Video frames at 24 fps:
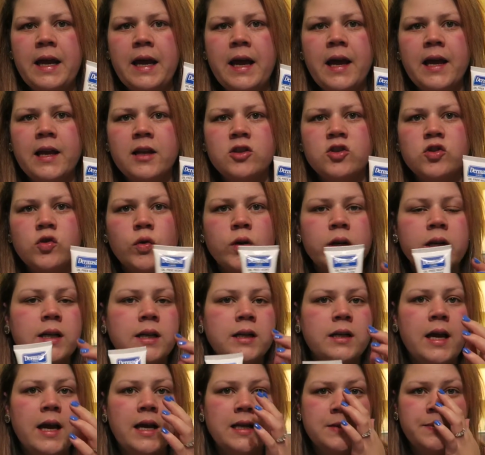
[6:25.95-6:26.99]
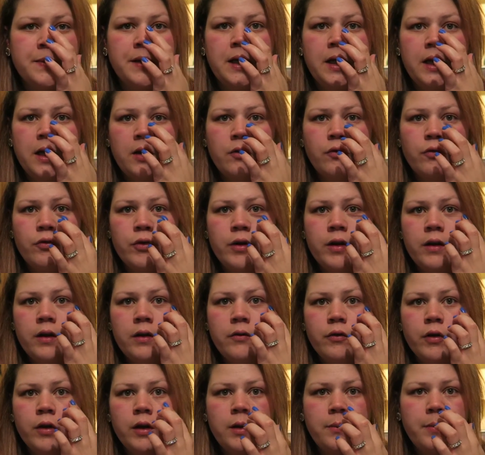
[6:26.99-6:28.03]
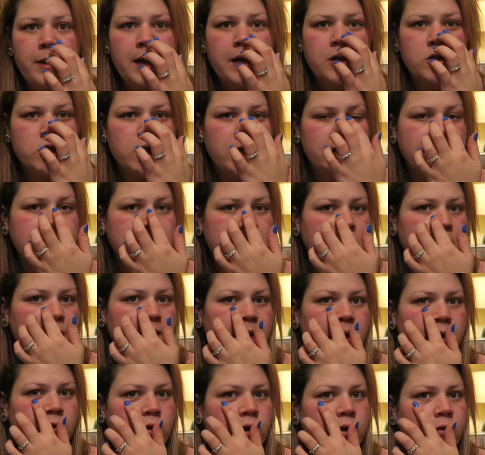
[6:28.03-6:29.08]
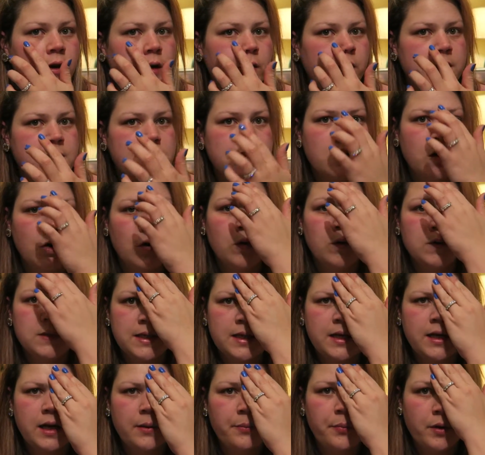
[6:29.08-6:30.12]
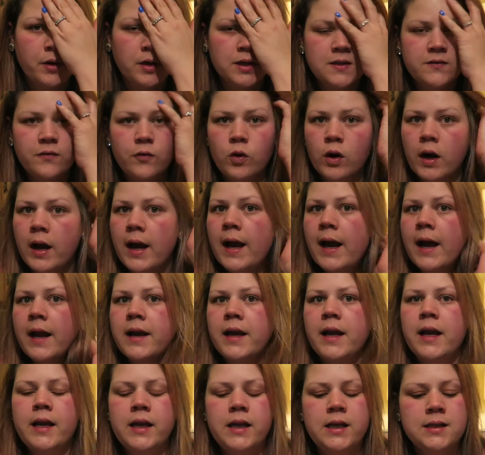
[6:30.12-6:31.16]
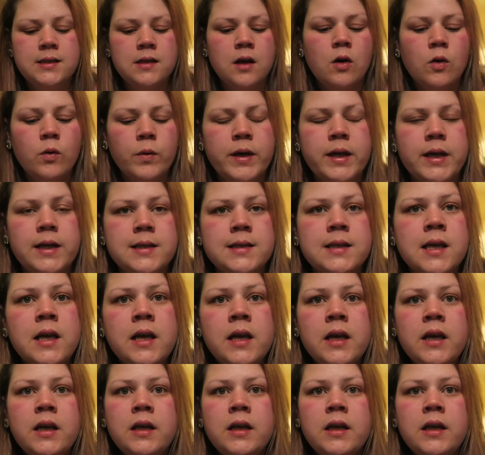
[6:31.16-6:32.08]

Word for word: and Jordan has been getting really really bad dry skin like right around his nose and up on his forehead and he's always